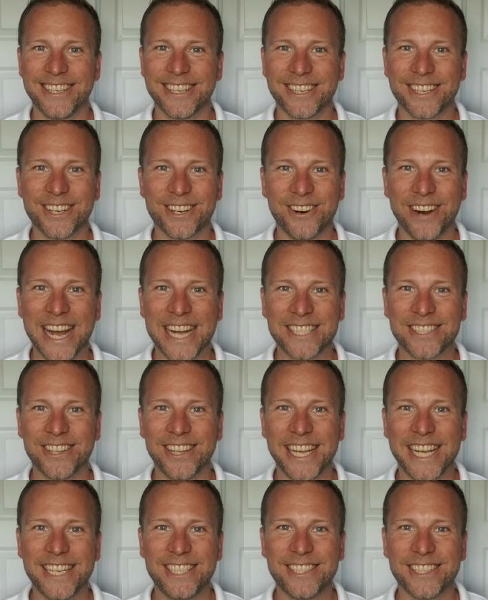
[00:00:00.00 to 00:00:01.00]

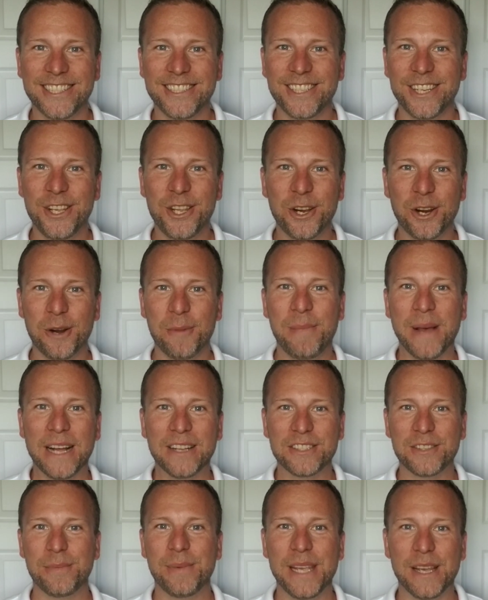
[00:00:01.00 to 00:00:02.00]
Congratulations, you're
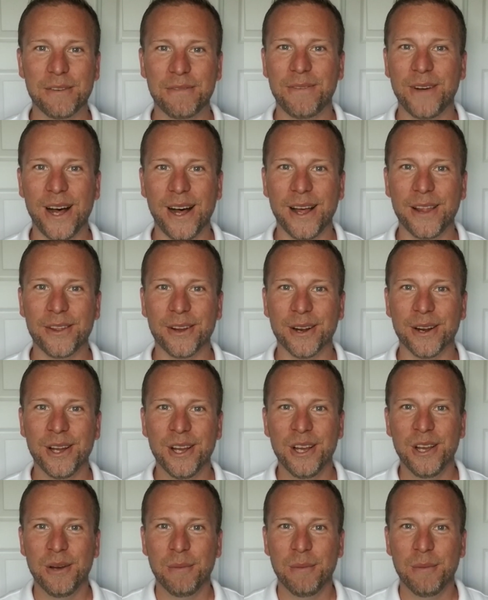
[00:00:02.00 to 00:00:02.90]
about to be a father.